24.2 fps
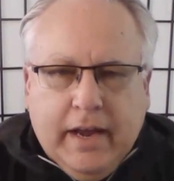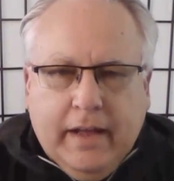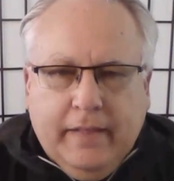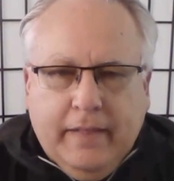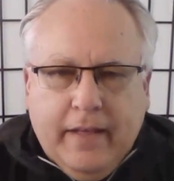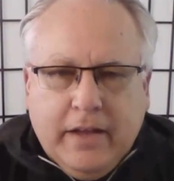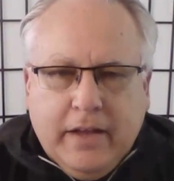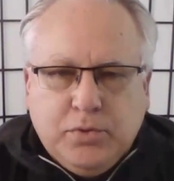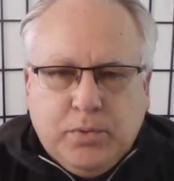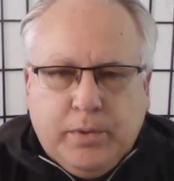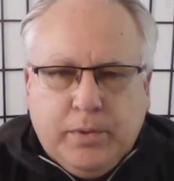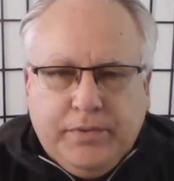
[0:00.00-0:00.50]

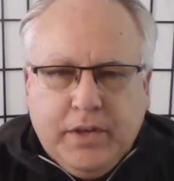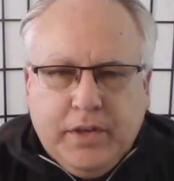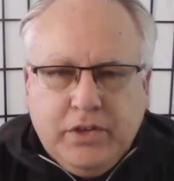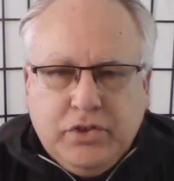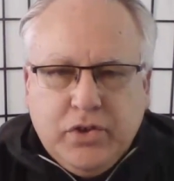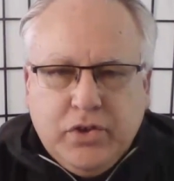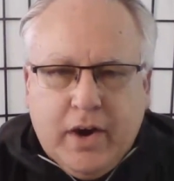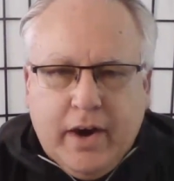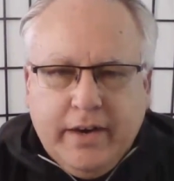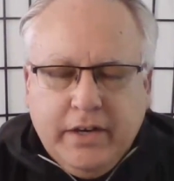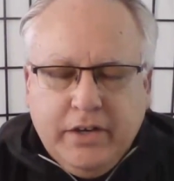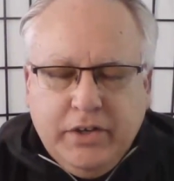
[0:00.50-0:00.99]
And that's what they
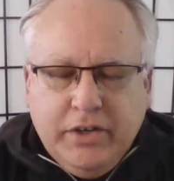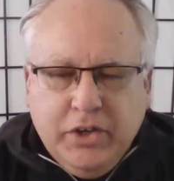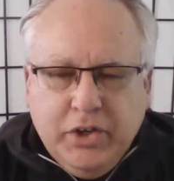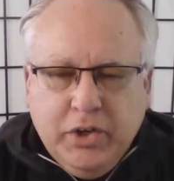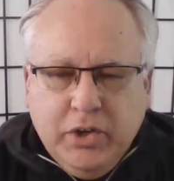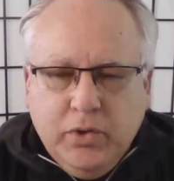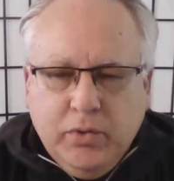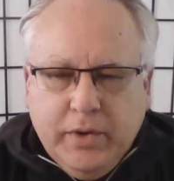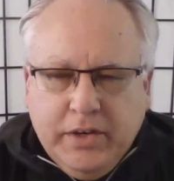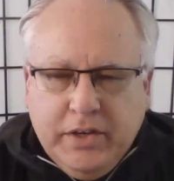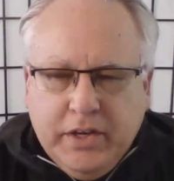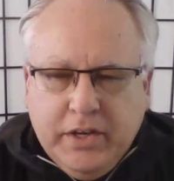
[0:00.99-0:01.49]
tried to
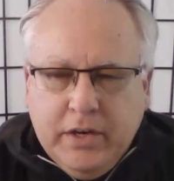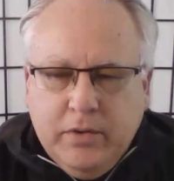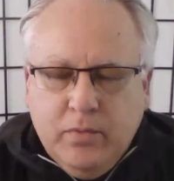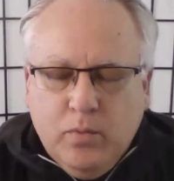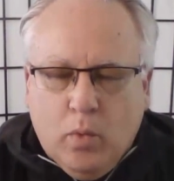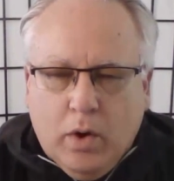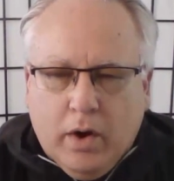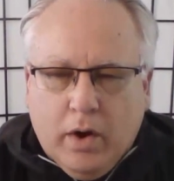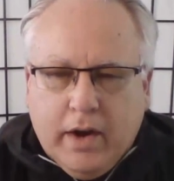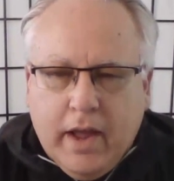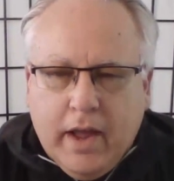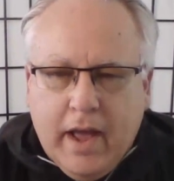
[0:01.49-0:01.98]
do. It
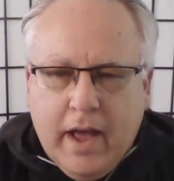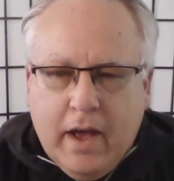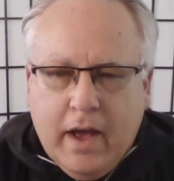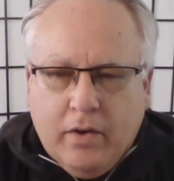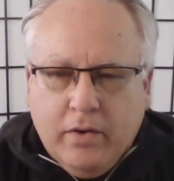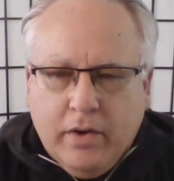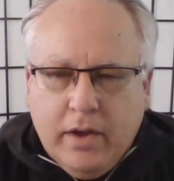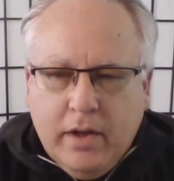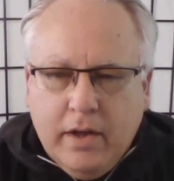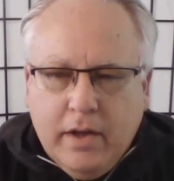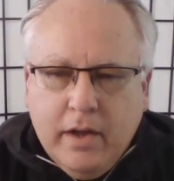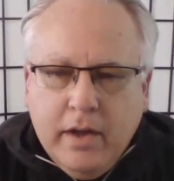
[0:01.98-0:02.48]
didn't work
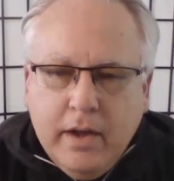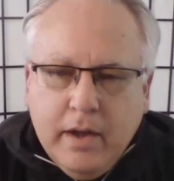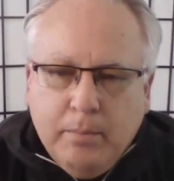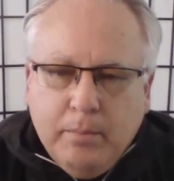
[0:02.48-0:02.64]
out,